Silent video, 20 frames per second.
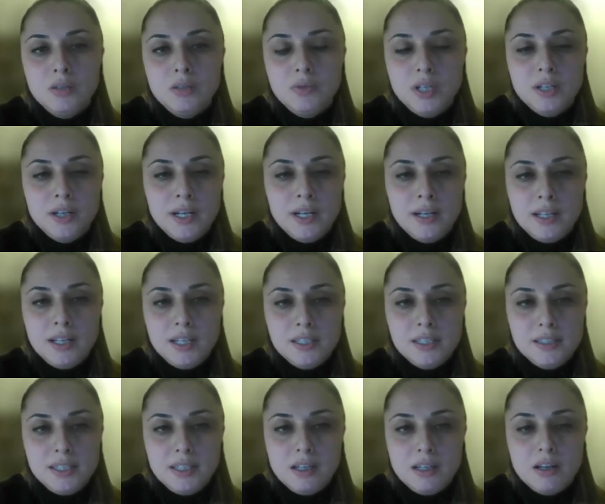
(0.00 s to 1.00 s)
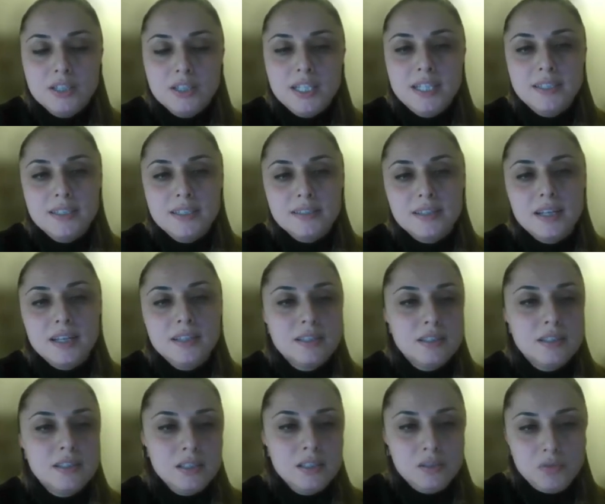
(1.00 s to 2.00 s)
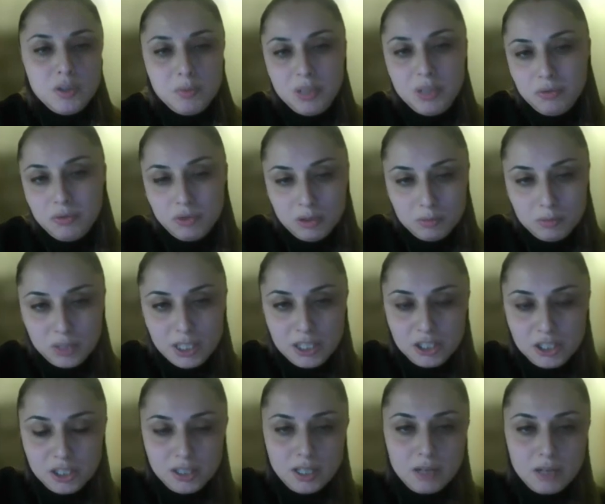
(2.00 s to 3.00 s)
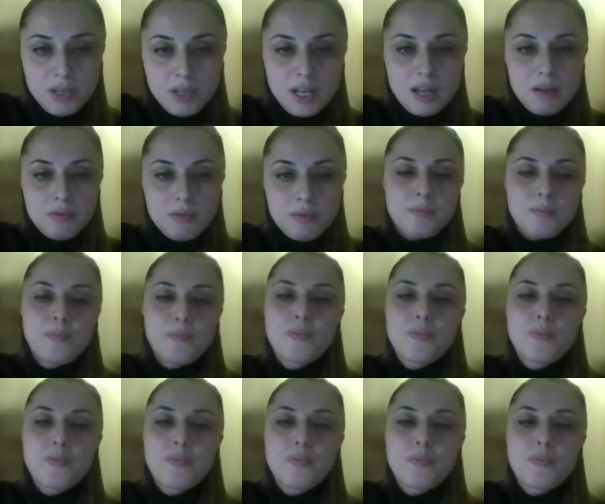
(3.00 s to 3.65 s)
we're analyzing our data sets, this will be the formulation that we have.